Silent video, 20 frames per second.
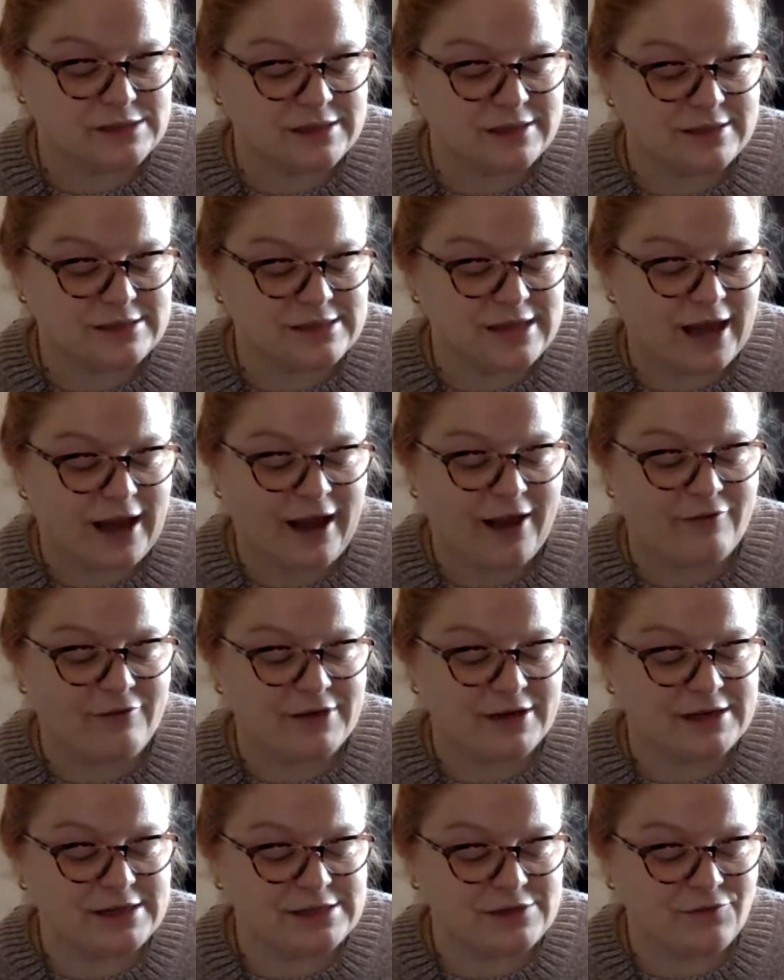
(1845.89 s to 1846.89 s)
He
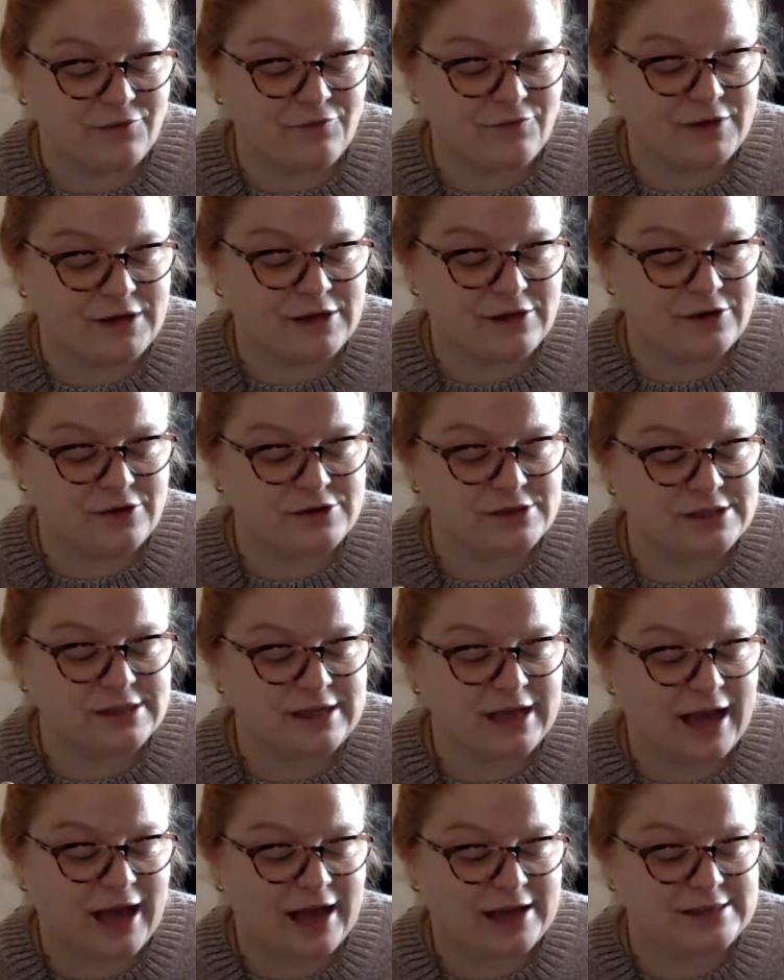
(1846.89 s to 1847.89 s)
feels
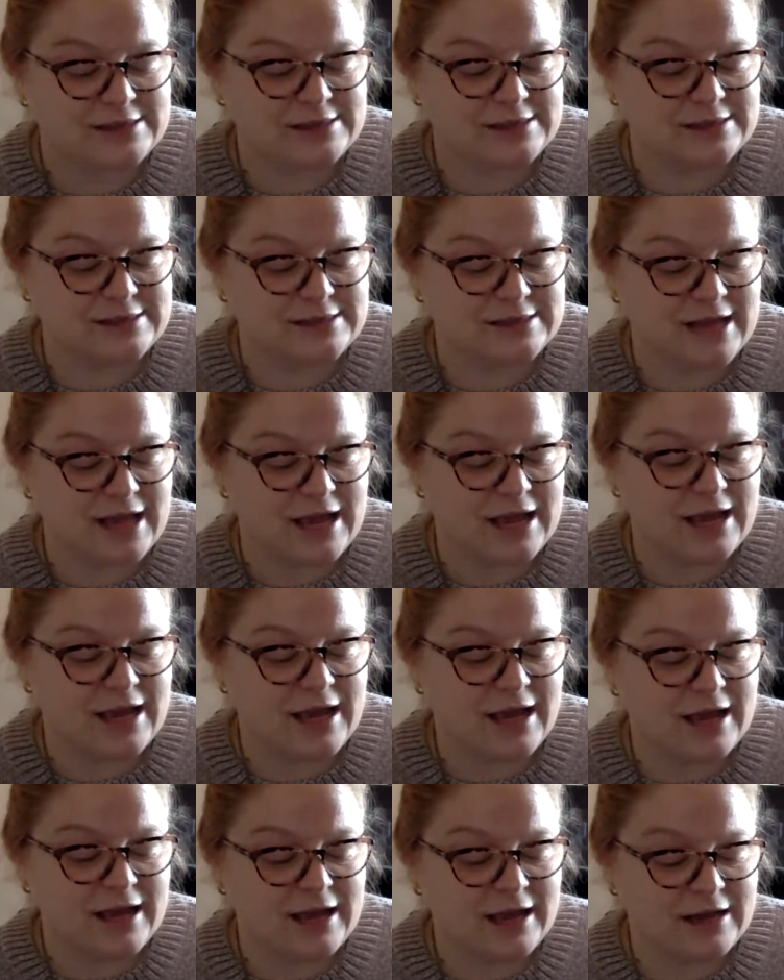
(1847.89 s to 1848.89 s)
he has to stay
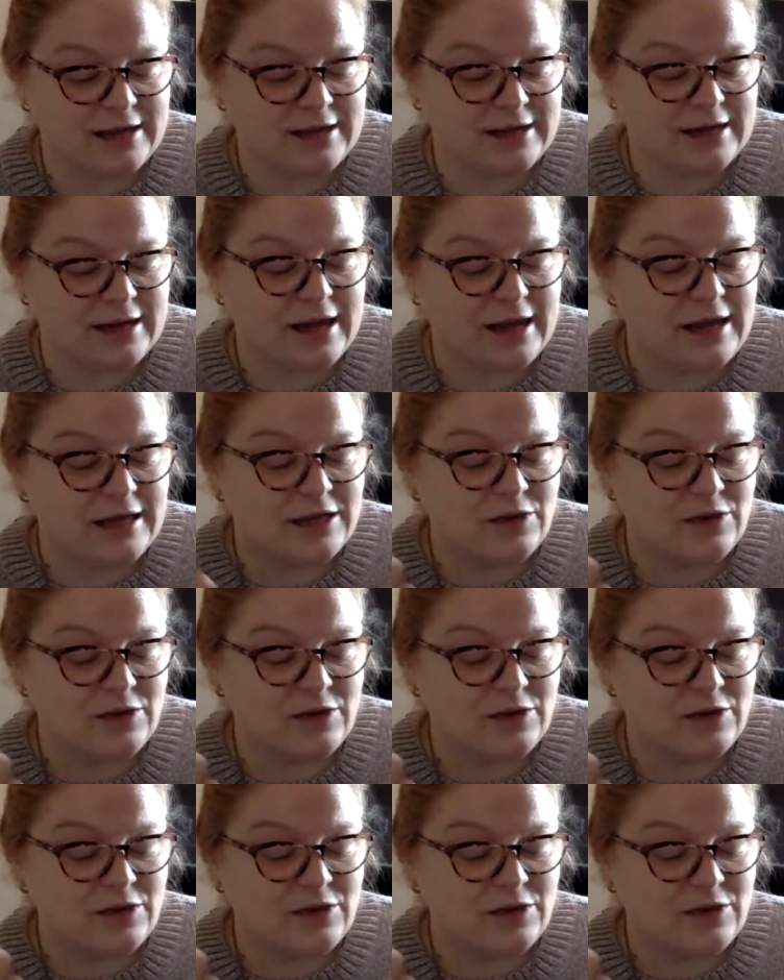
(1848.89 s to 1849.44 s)
hidden.